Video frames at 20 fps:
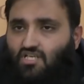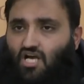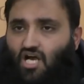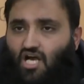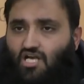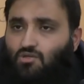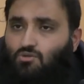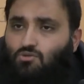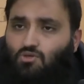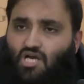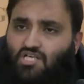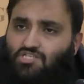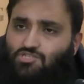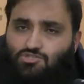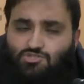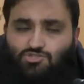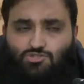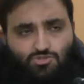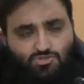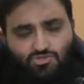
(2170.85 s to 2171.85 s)
I
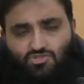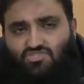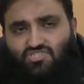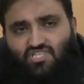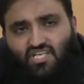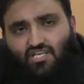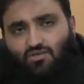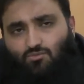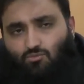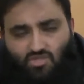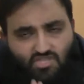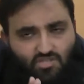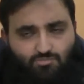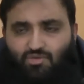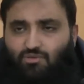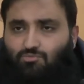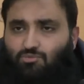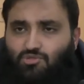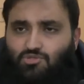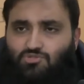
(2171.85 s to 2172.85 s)
just used to say what the
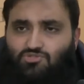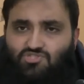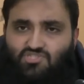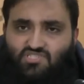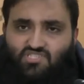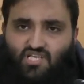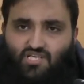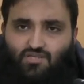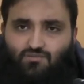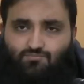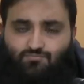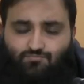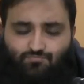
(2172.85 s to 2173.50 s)
people used to say.